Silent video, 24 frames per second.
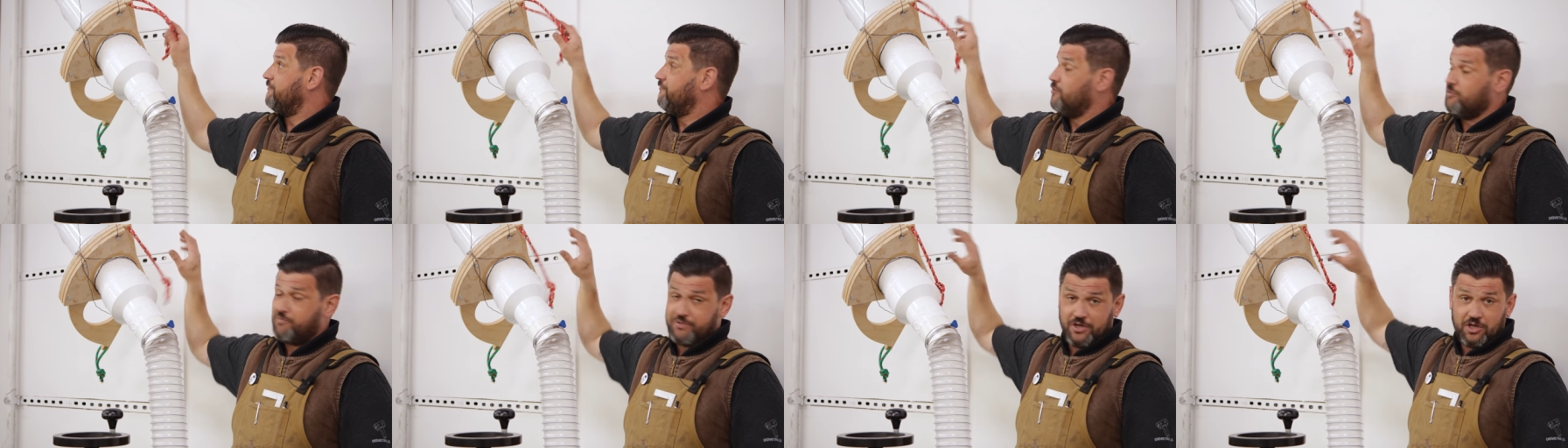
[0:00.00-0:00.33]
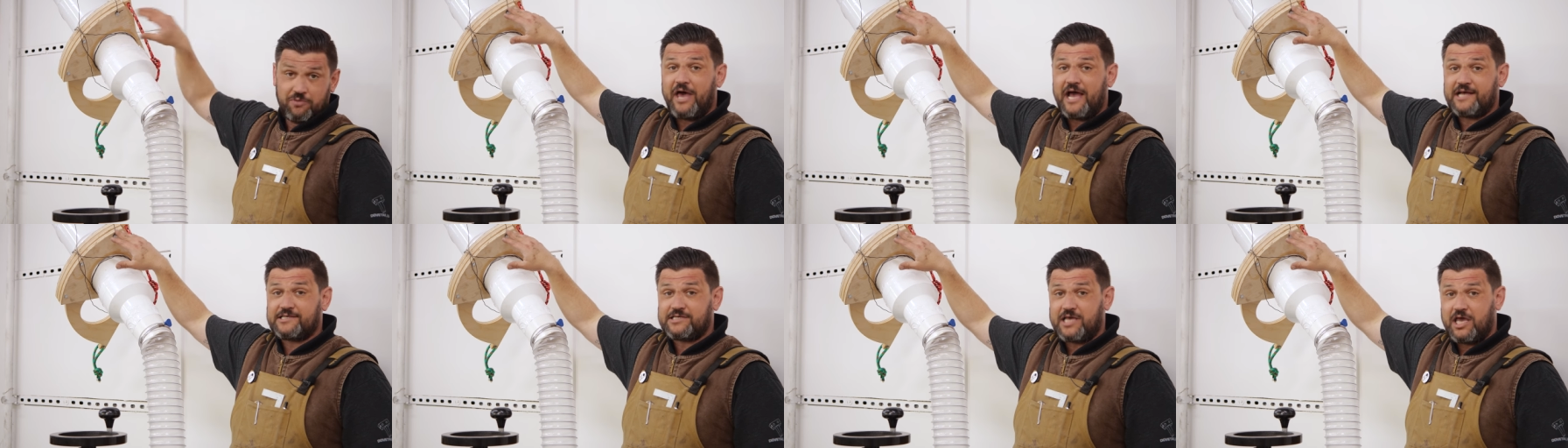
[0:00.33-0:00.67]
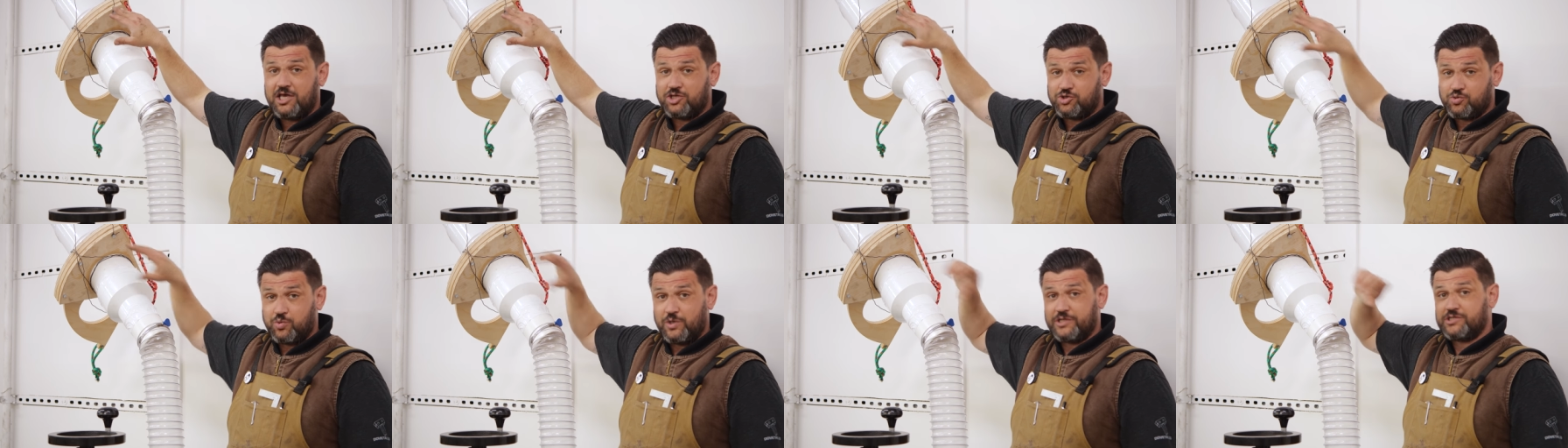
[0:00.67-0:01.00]
if you build blast
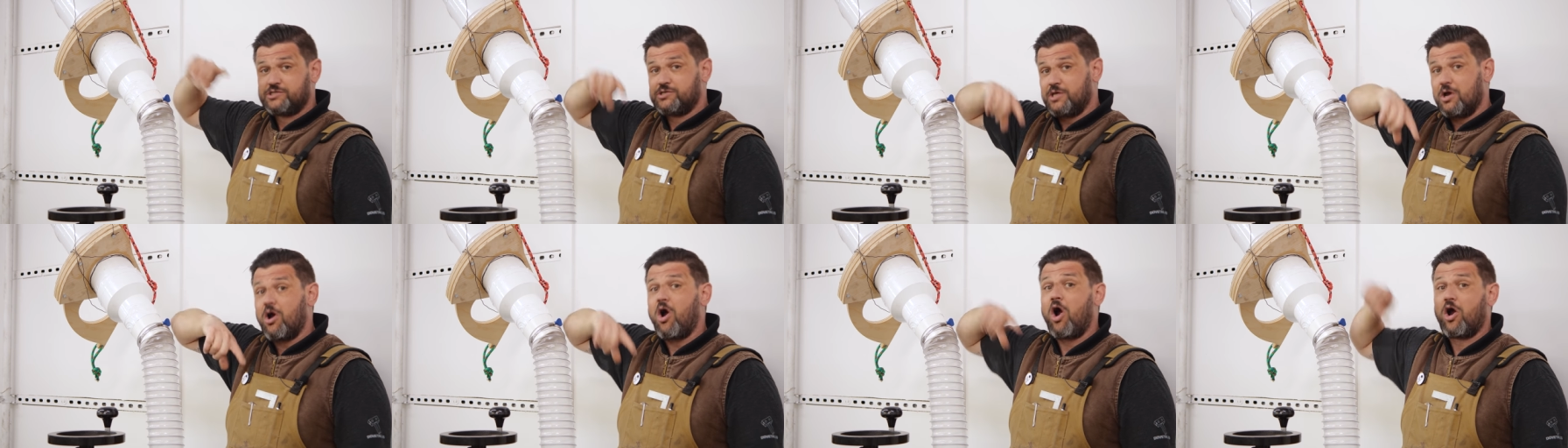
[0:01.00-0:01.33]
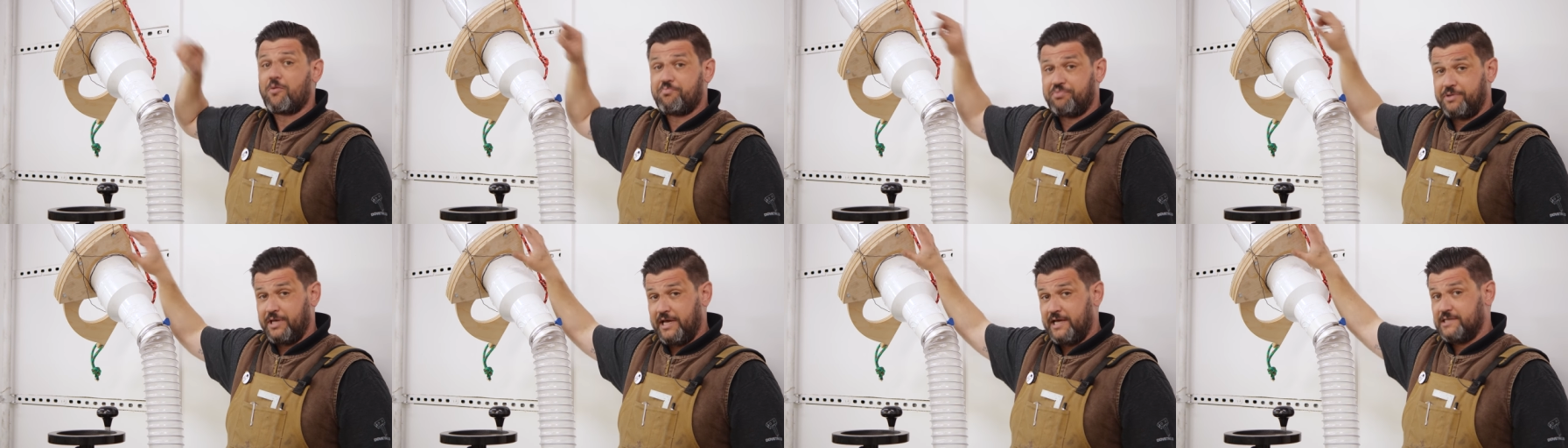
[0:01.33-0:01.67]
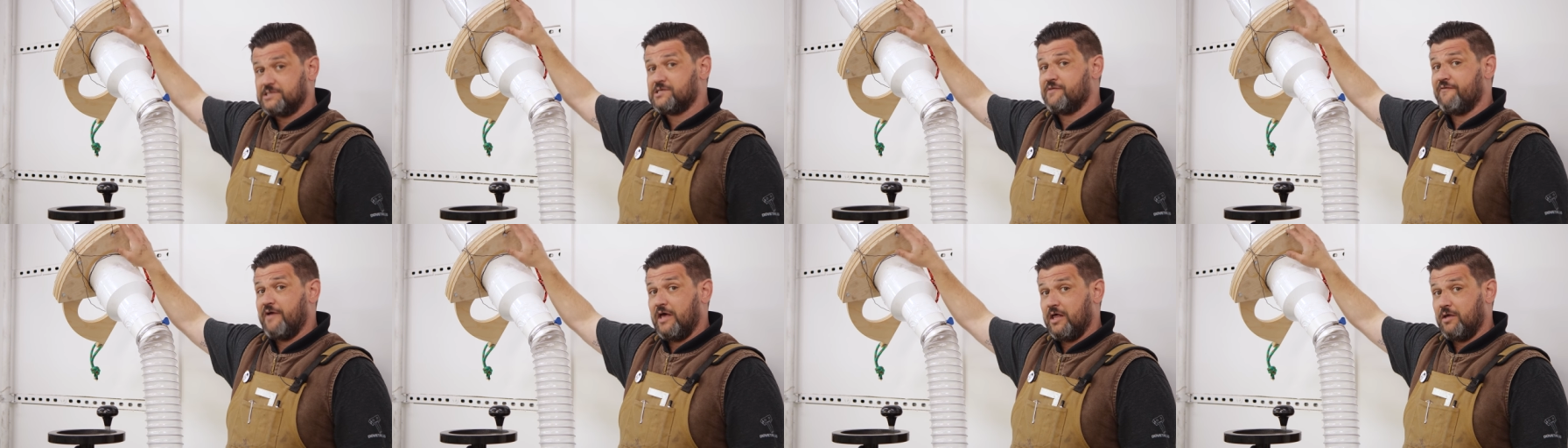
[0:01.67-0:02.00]
gates, which there are
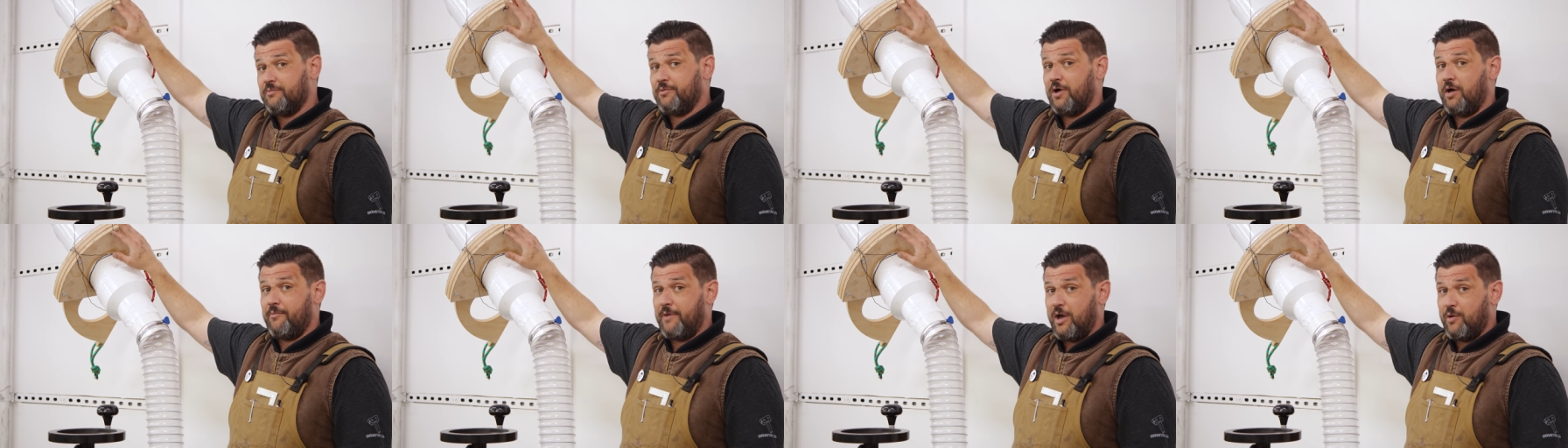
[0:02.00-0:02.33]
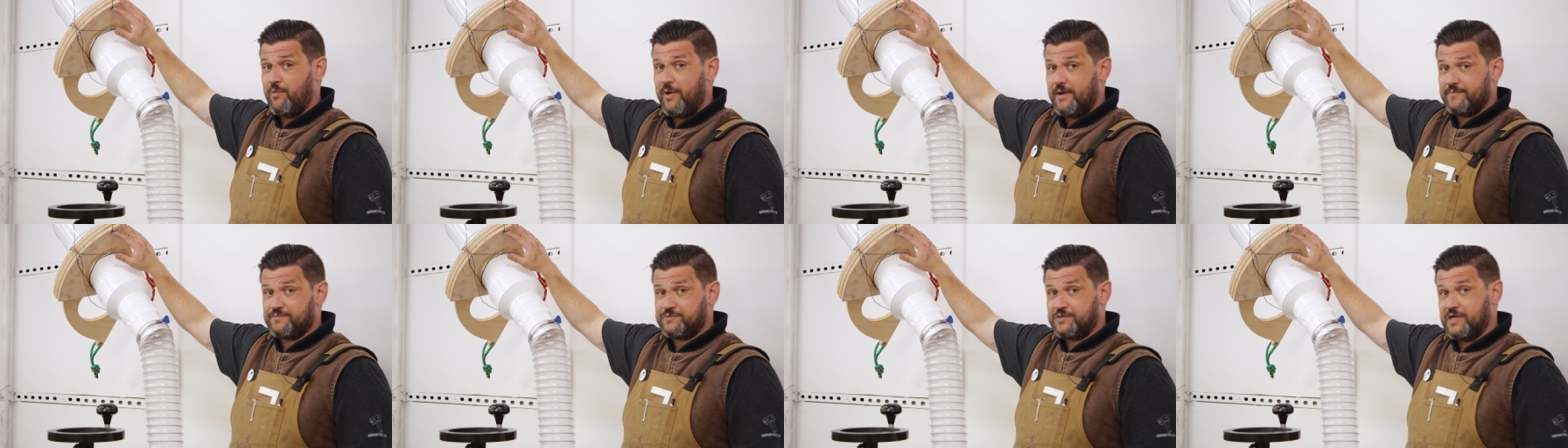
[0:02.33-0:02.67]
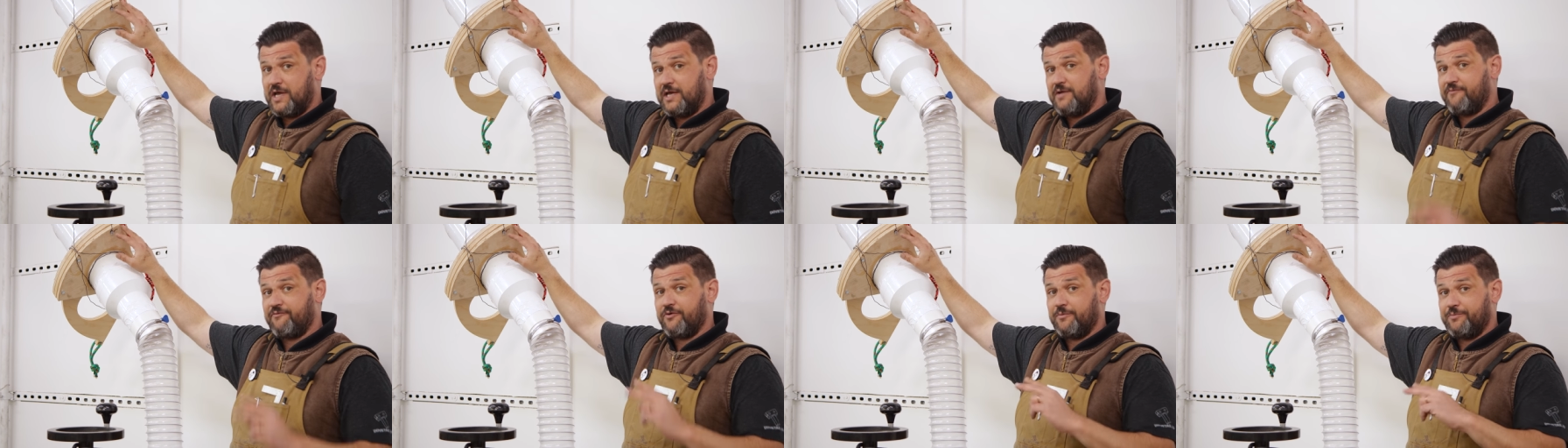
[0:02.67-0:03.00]
plans available on my
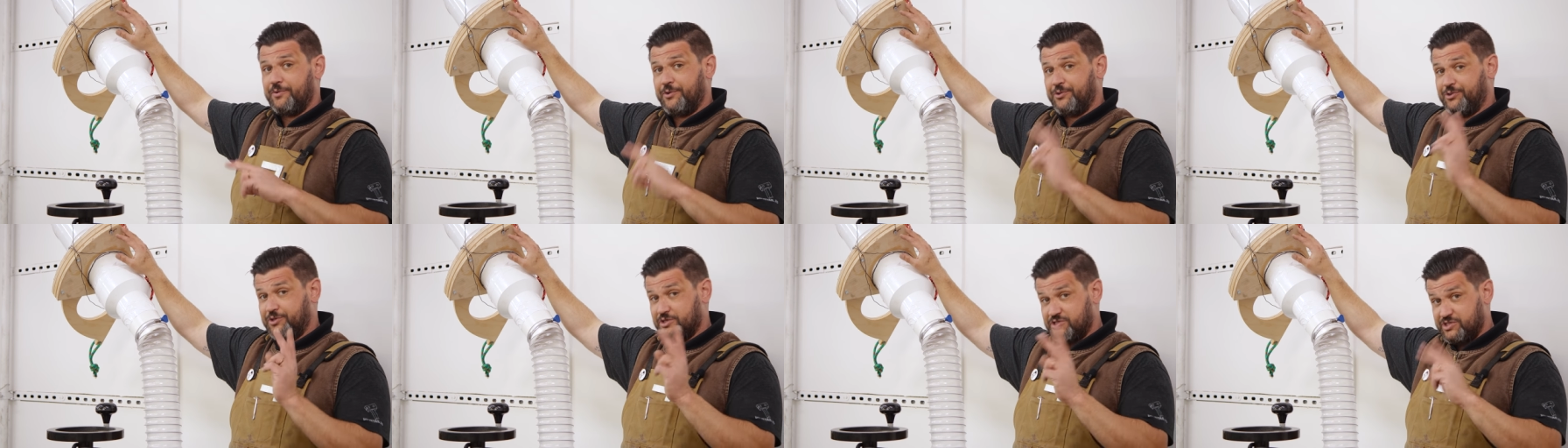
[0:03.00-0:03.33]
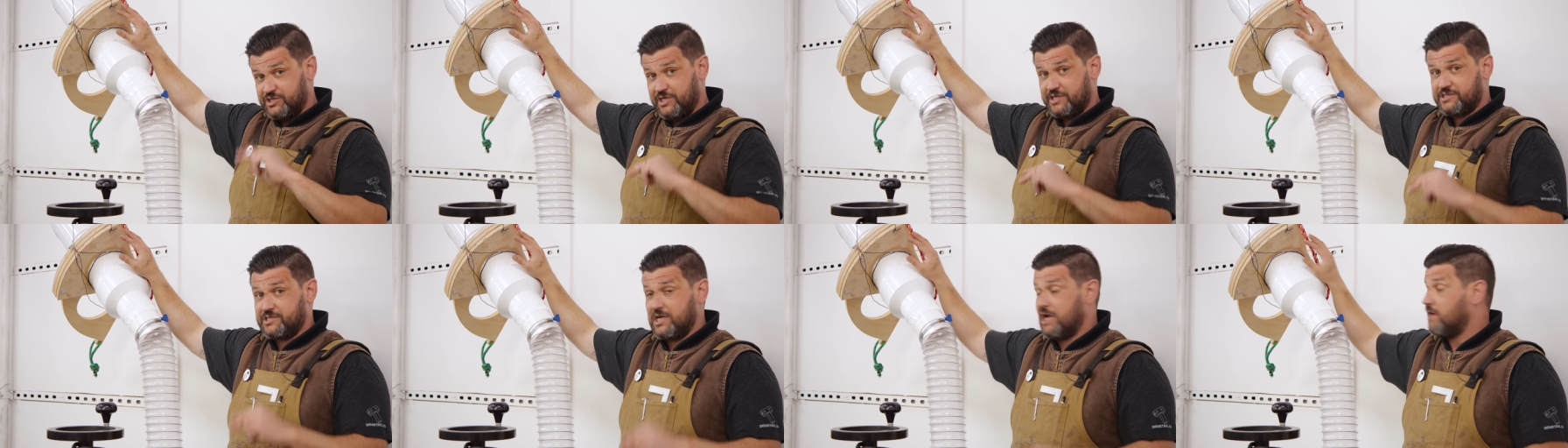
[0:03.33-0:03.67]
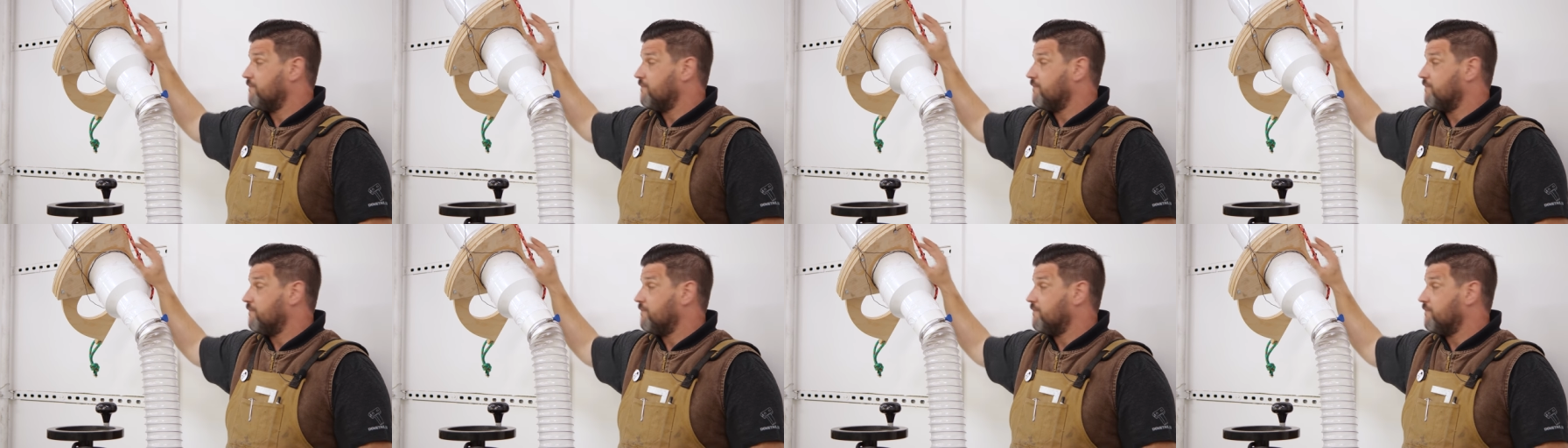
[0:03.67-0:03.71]
website for both the six